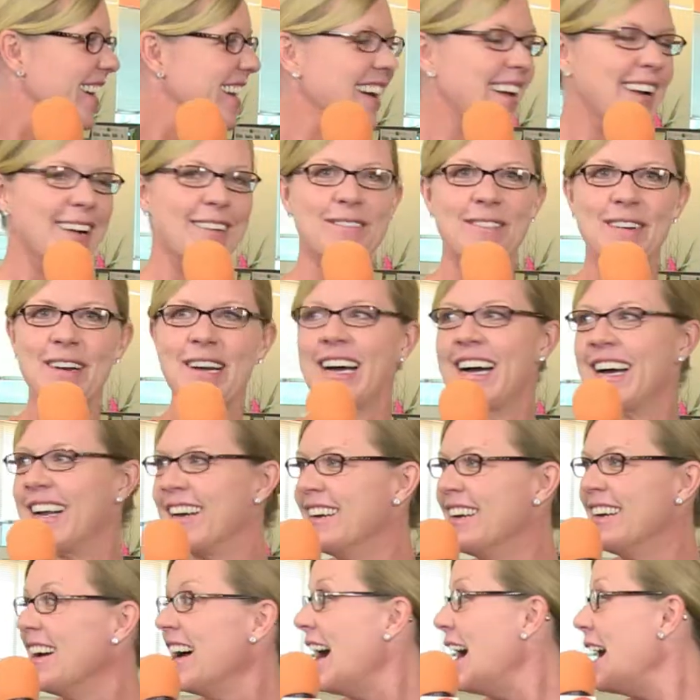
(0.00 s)
kind of forgot.
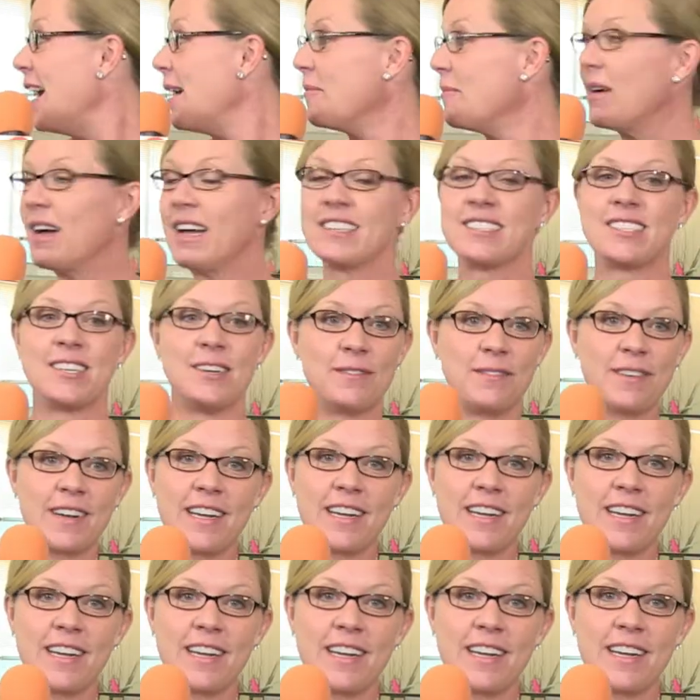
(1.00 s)
Um, don't
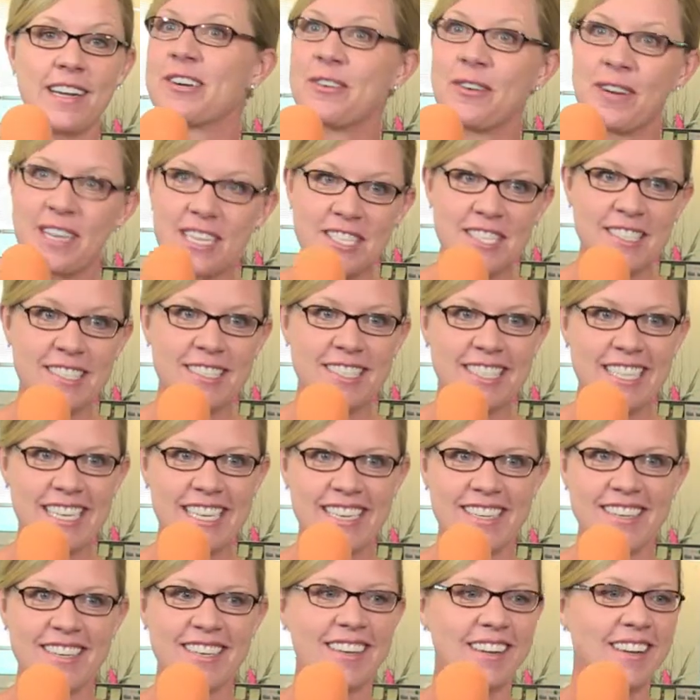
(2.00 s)
forget to send your questions
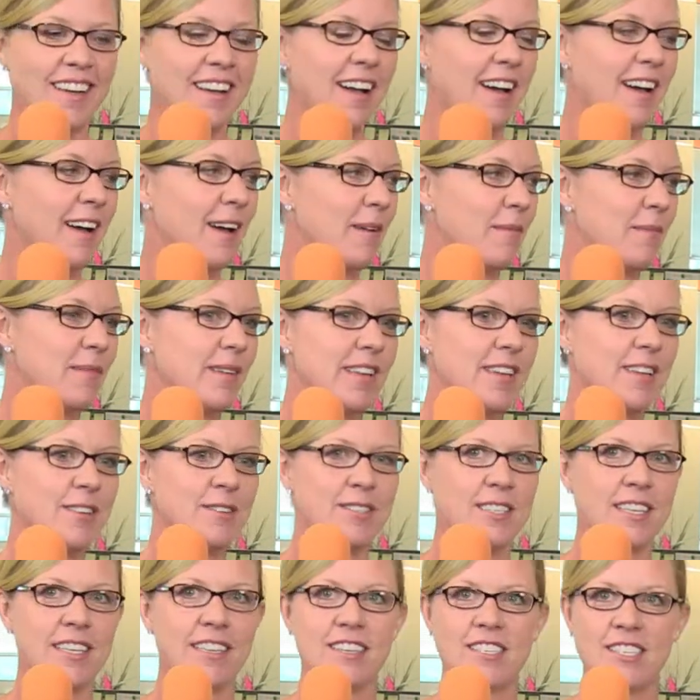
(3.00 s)
in um,
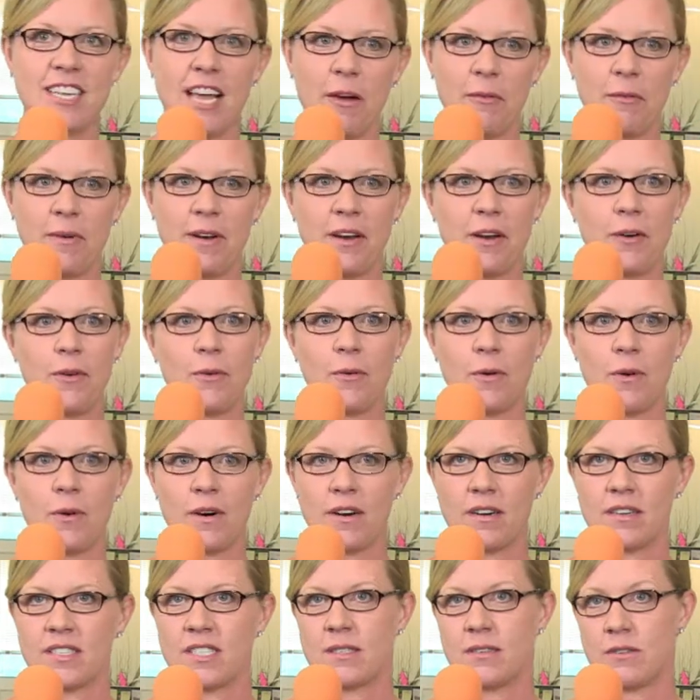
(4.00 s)
using the chat window
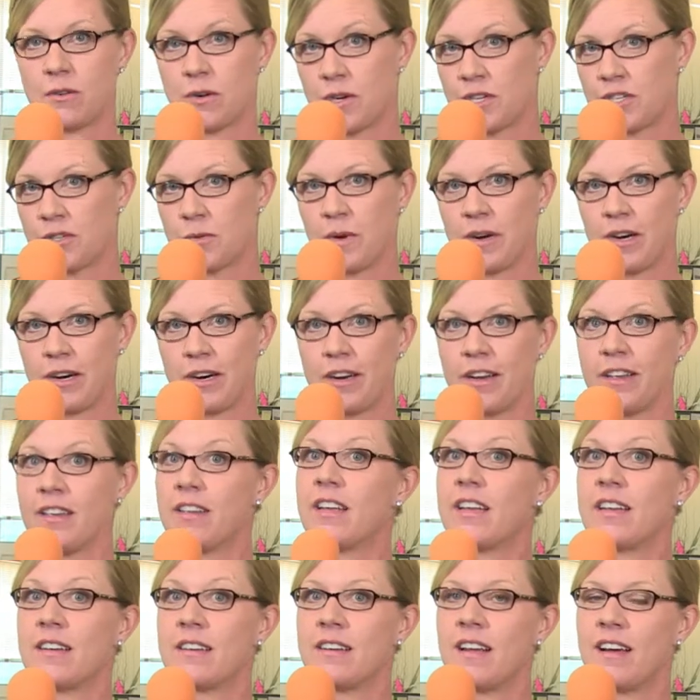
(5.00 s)
or, or Twitter. You
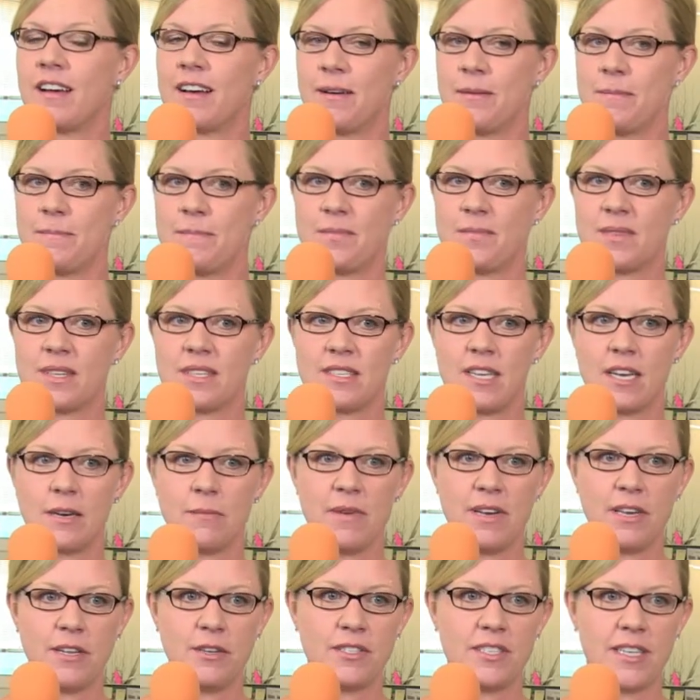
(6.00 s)
can um, send
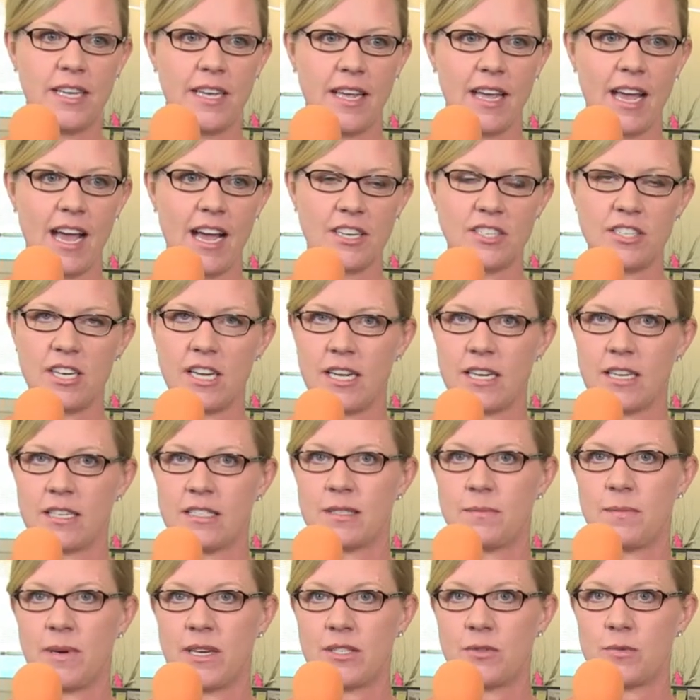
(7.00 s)
them in using hashtag
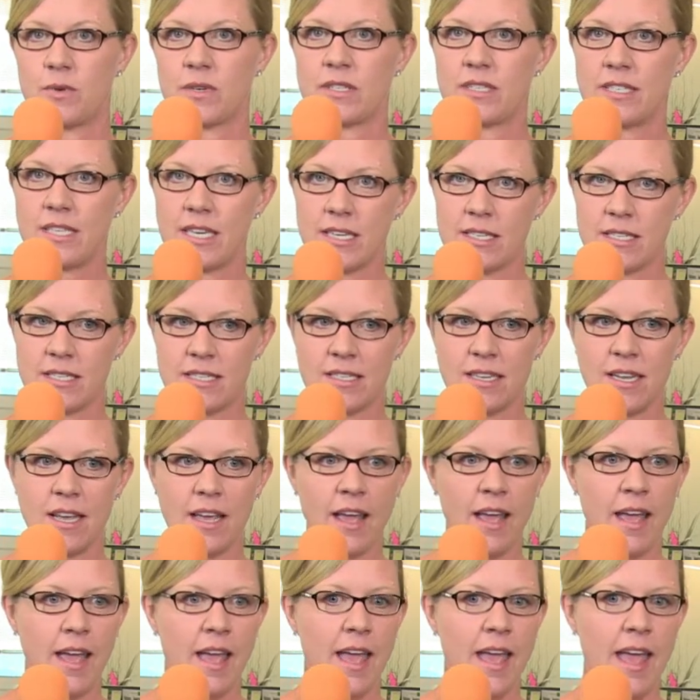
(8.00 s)
SpiceWorks6
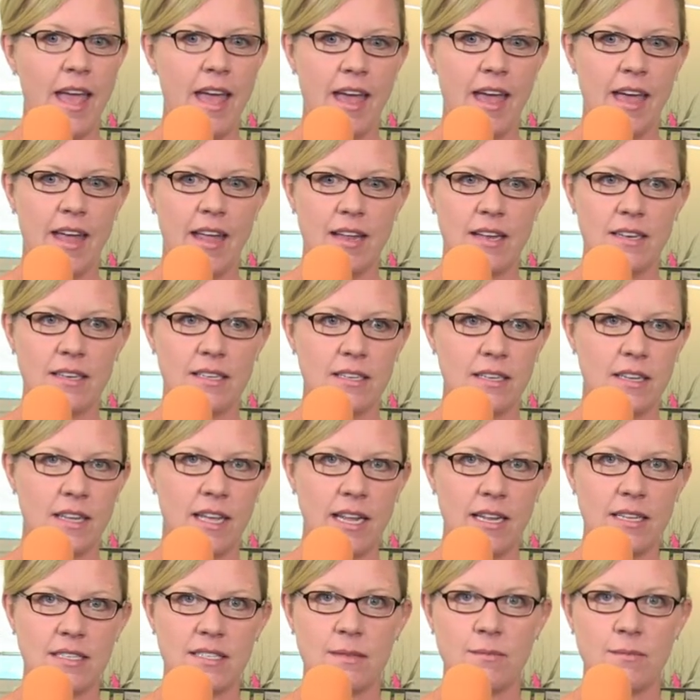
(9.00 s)
and get